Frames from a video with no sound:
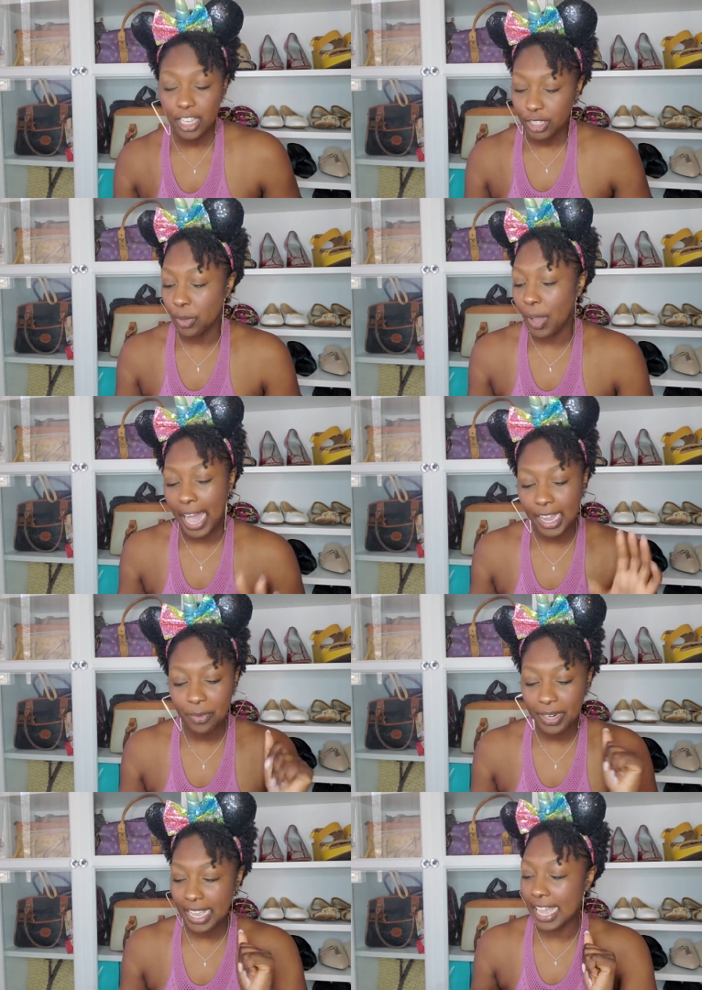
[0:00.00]
So I
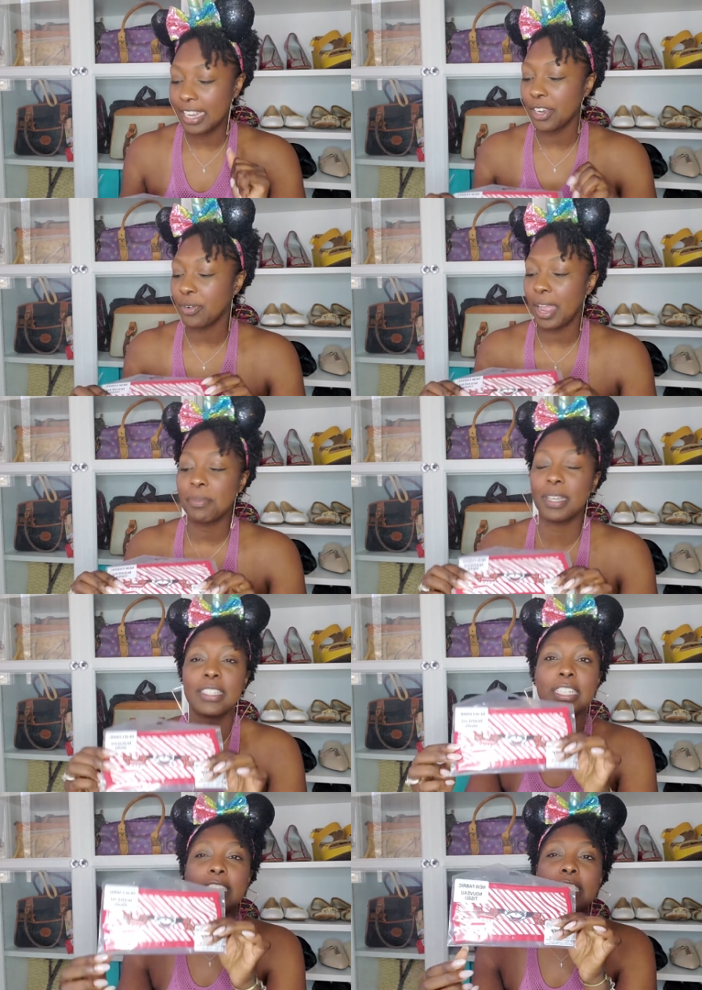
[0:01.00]
went ahead and grabbed a
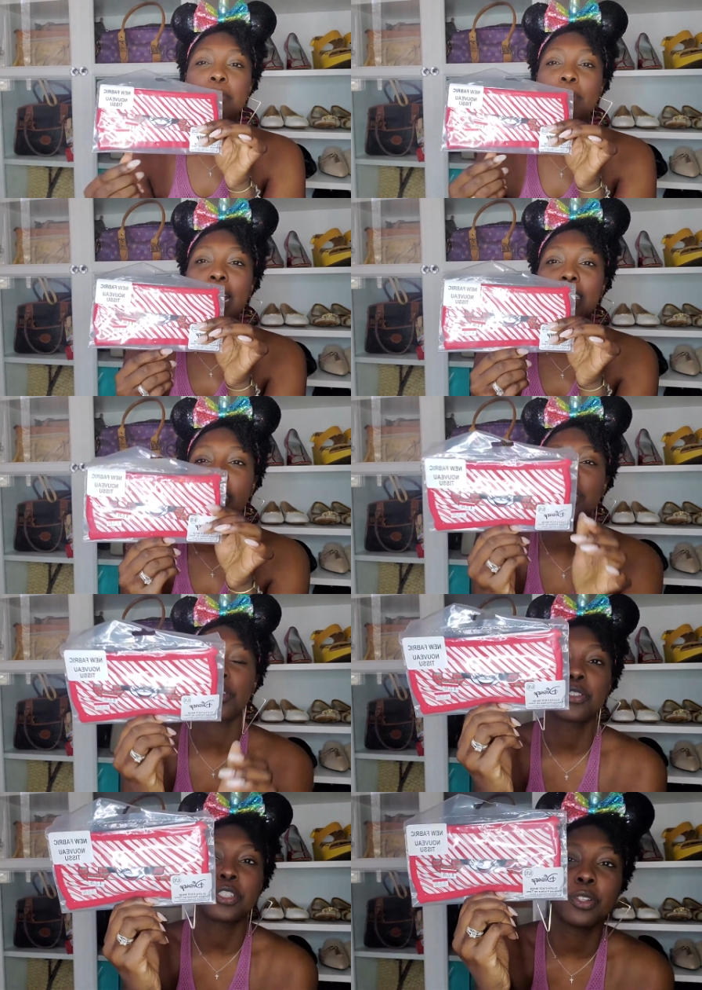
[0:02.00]
Disney mask. It's
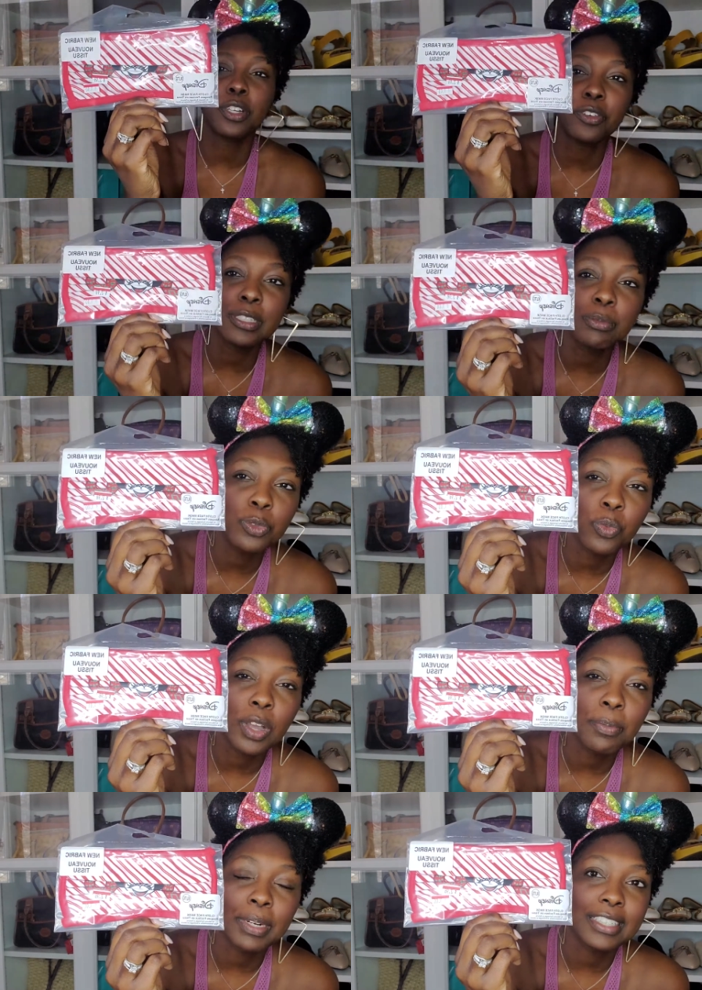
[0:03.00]
still a Christmas
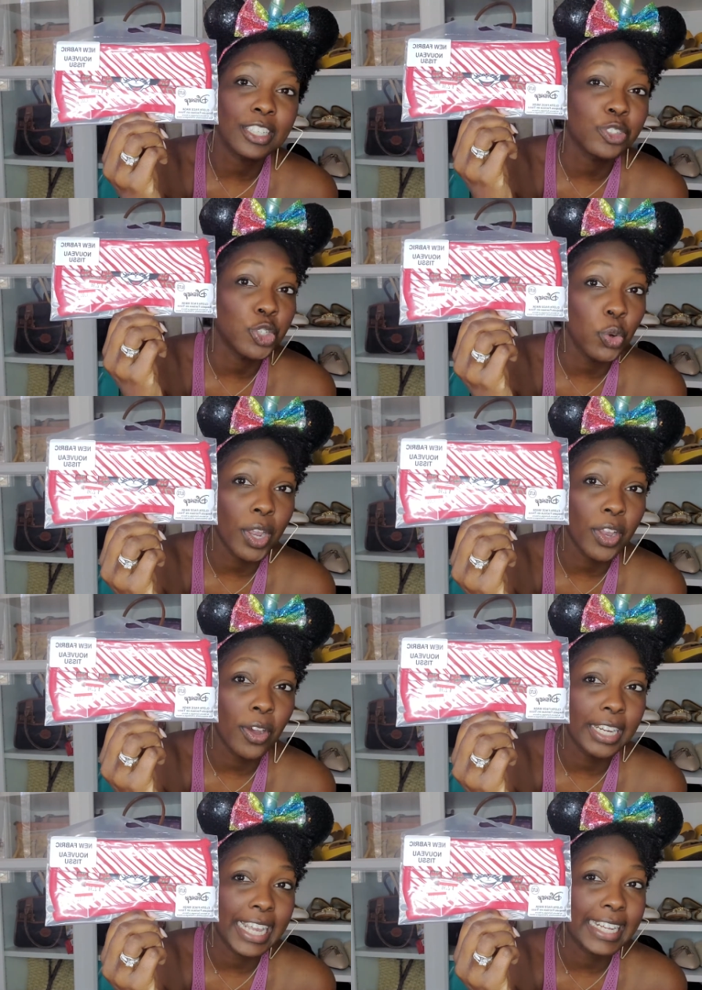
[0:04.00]
one, but it says Joy
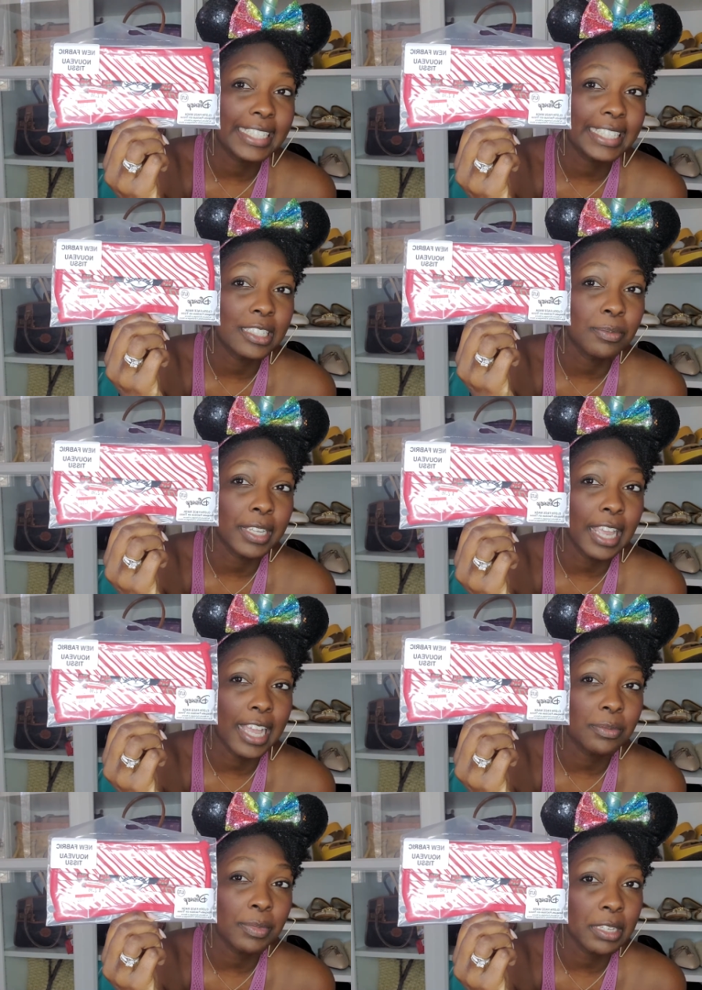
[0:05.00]
on it, and it says it
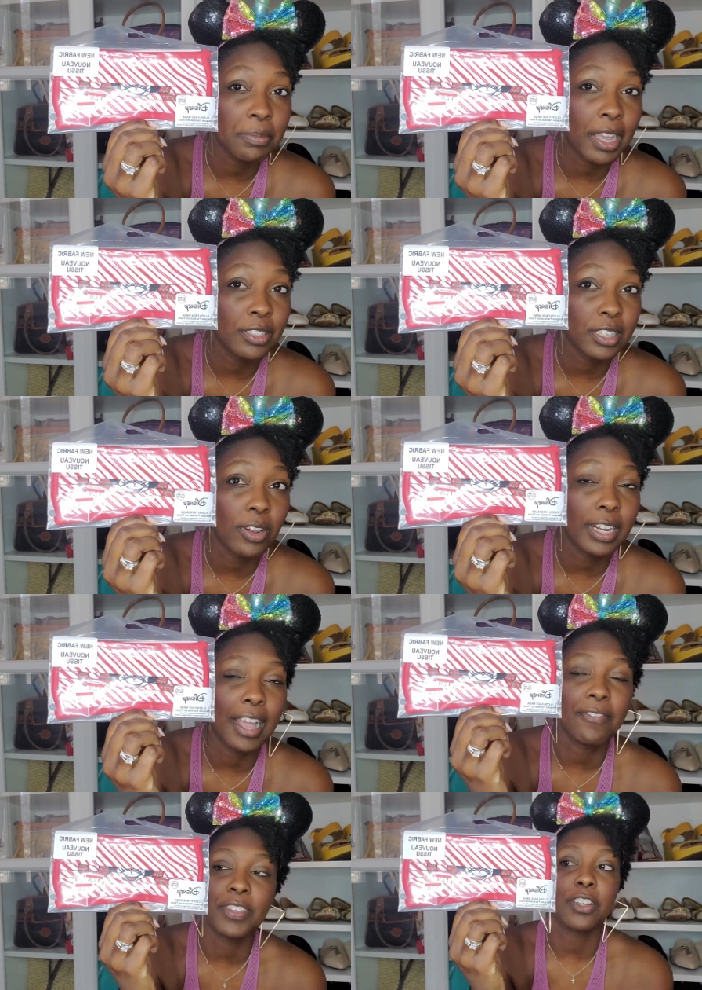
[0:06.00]
has Minnie Mouse on it.
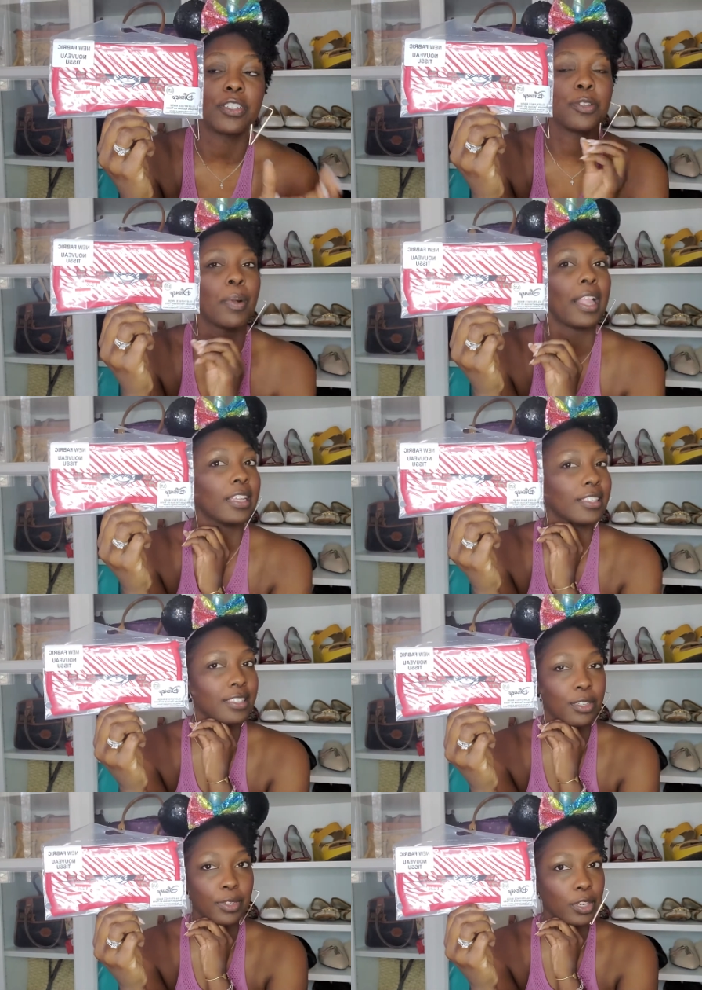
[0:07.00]
I figured you probably could
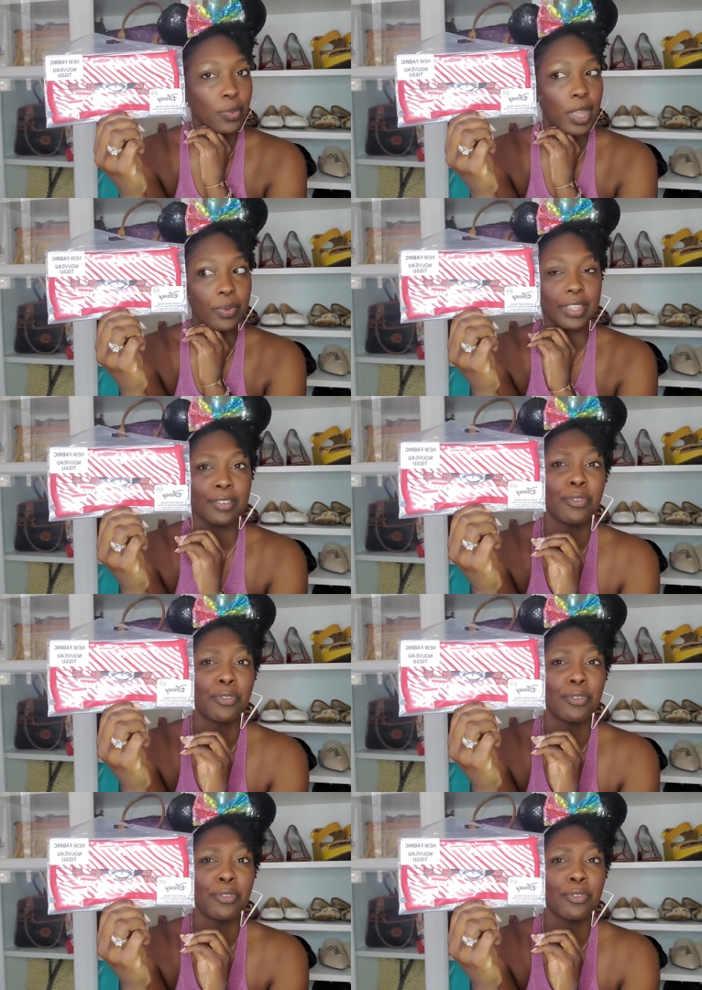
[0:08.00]
still get away with it for